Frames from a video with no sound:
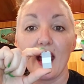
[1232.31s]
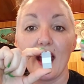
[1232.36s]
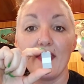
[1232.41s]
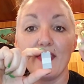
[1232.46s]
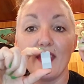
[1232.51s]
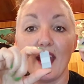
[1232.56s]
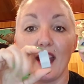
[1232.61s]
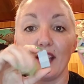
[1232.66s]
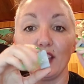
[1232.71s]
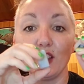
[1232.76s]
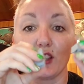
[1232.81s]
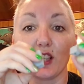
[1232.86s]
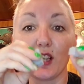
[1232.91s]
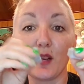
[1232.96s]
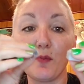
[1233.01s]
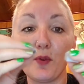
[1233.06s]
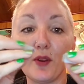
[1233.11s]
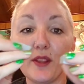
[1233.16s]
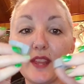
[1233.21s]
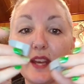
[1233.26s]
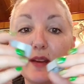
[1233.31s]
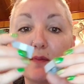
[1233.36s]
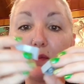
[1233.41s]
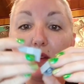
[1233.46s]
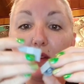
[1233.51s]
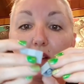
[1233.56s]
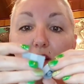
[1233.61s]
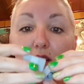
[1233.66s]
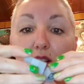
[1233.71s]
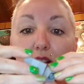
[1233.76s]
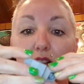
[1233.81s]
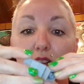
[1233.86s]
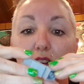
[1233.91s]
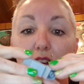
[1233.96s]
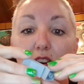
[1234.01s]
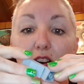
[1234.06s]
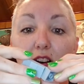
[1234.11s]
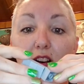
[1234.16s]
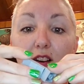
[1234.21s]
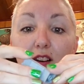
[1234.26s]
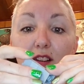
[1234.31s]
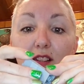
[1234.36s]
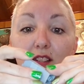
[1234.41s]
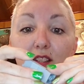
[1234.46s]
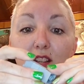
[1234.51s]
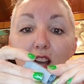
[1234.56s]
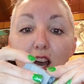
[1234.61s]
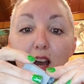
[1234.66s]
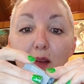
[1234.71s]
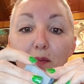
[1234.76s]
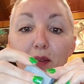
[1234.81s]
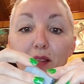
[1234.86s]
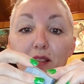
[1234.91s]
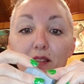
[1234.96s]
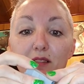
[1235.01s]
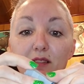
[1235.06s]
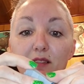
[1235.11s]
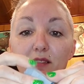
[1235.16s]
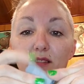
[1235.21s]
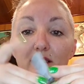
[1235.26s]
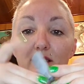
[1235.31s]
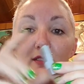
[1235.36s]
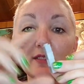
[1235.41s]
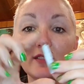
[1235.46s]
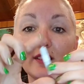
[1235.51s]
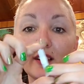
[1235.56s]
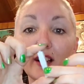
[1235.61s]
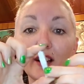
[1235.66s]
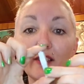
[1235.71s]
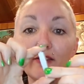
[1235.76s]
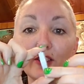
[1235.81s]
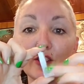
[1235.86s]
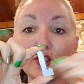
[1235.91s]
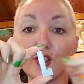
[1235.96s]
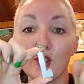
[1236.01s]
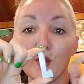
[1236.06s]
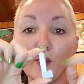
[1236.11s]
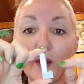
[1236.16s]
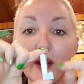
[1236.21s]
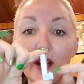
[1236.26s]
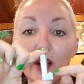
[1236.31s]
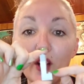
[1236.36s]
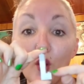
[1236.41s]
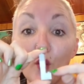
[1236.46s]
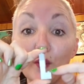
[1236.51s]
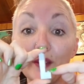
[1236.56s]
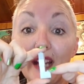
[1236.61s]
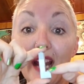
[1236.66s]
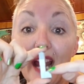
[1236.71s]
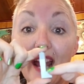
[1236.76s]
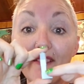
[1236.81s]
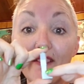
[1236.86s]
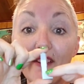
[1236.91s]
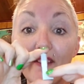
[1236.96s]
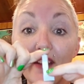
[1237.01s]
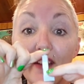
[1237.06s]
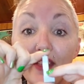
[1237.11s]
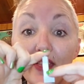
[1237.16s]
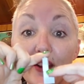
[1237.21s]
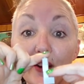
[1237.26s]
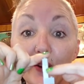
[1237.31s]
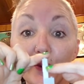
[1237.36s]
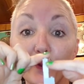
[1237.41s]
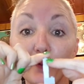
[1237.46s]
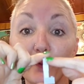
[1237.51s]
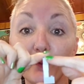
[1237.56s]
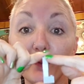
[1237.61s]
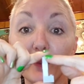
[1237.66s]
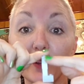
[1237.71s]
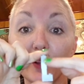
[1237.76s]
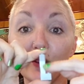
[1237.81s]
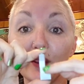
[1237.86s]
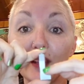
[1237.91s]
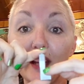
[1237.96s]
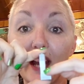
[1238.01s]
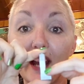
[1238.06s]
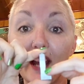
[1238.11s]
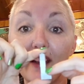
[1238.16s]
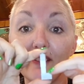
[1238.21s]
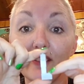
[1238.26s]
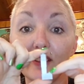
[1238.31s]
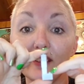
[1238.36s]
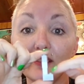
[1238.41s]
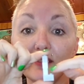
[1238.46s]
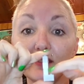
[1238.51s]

And then you're going to put them on top of your square. Only half of it, though. Only half.